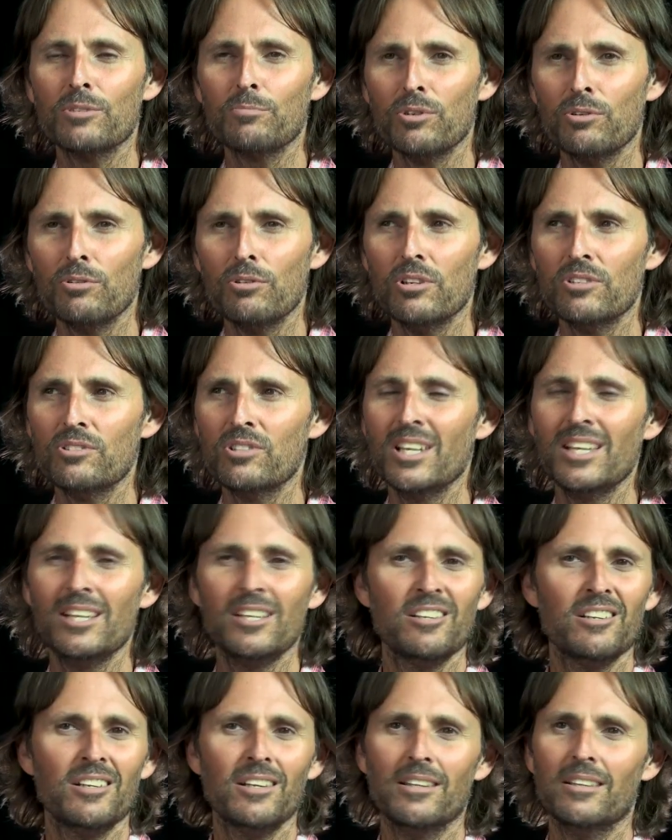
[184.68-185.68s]
reports,
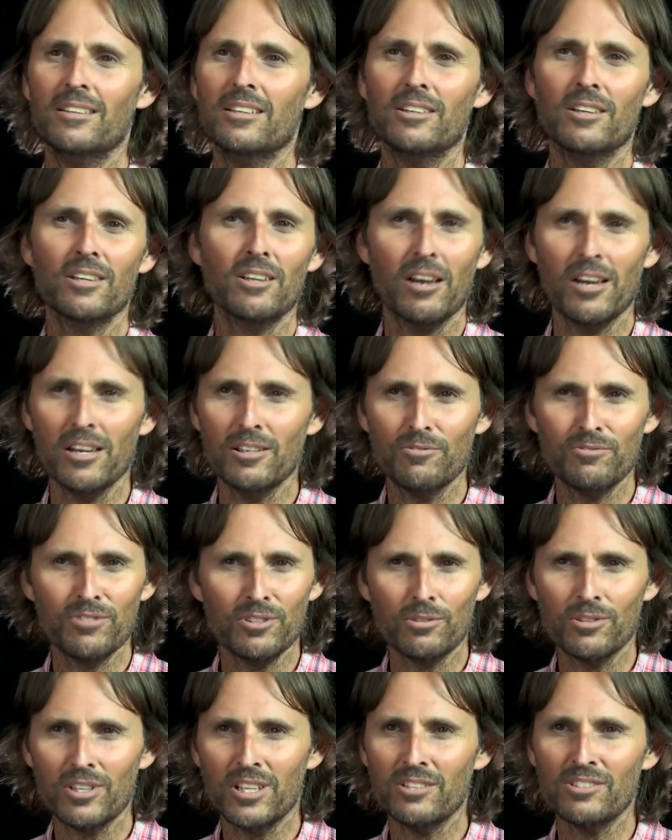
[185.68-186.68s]
that are going to
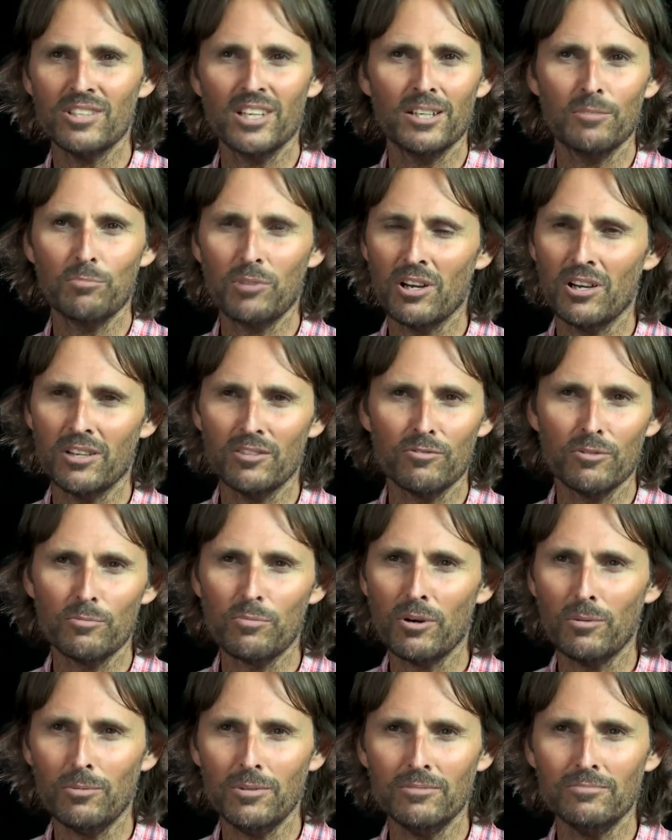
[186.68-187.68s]
feel there's any kind of a
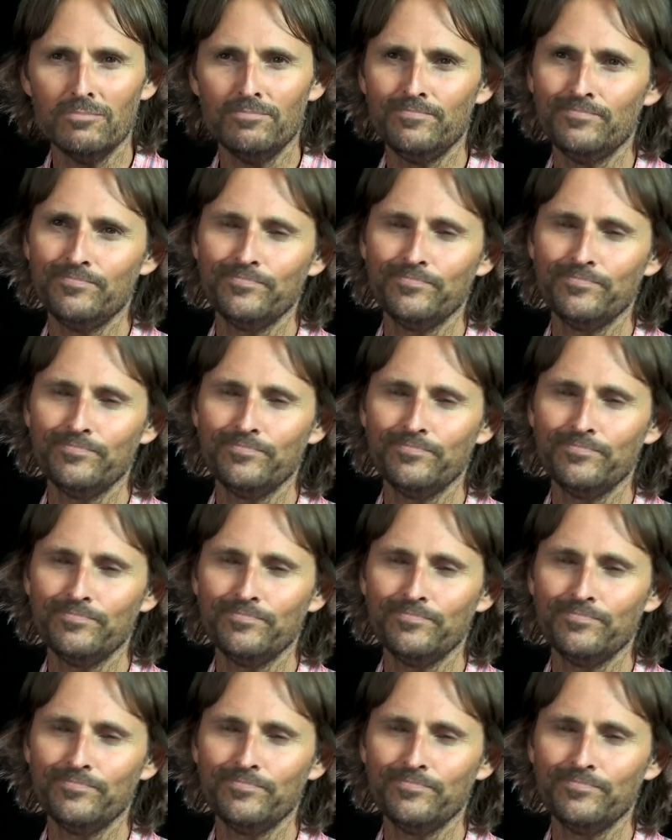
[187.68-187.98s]
problem.